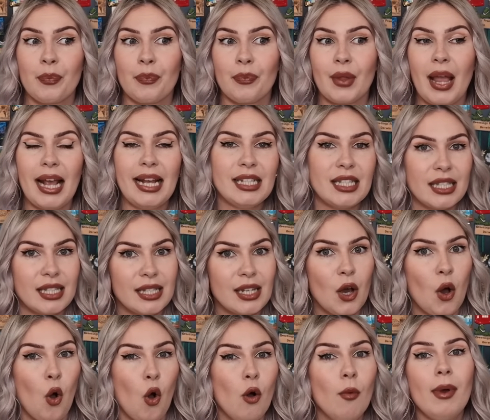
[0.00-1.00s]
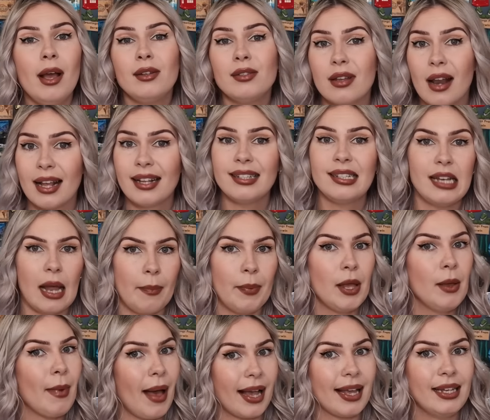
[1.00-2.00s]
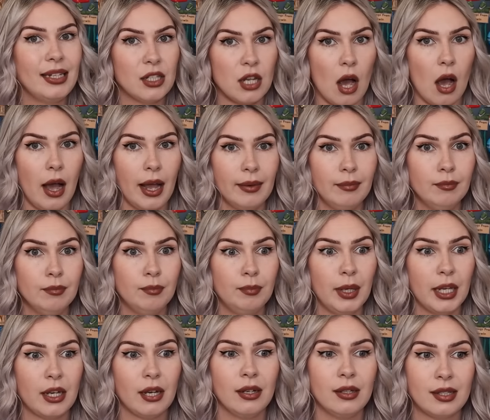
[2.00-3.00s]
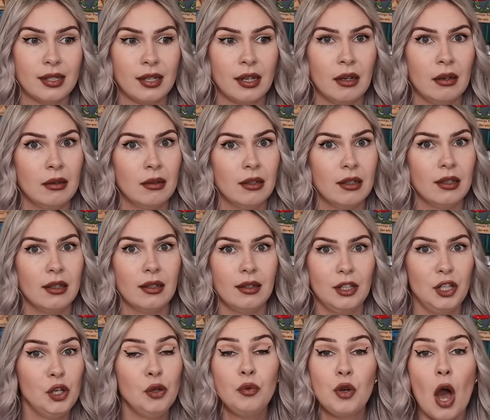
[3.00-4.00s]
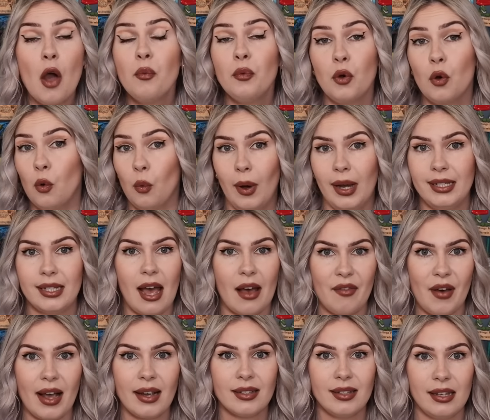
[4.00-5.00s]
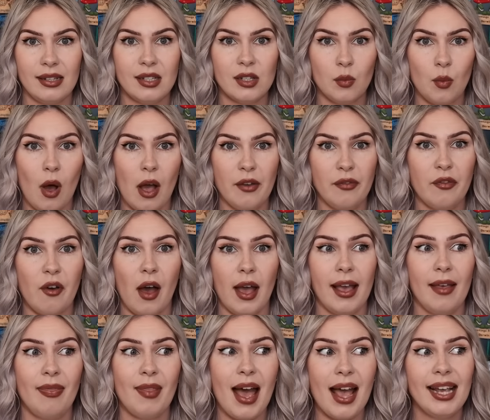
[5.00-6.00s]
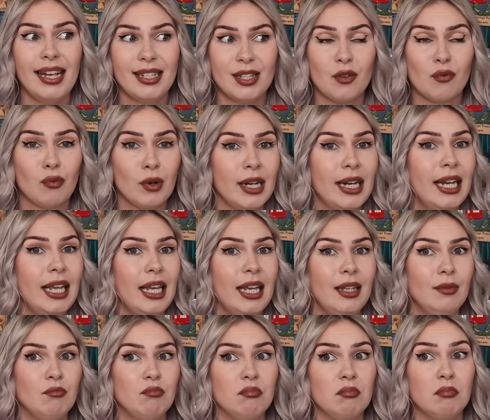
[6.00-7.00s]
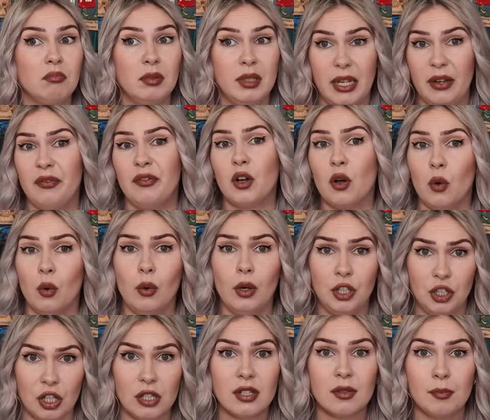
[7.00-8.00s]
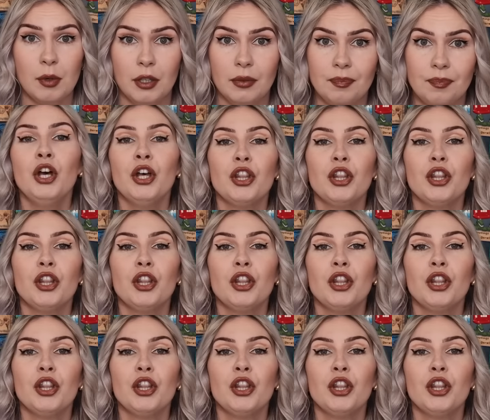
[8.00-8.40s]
it's almost like stepping back in time because you don't always have access to Wi-Fi, and that is a really difficult adjustment.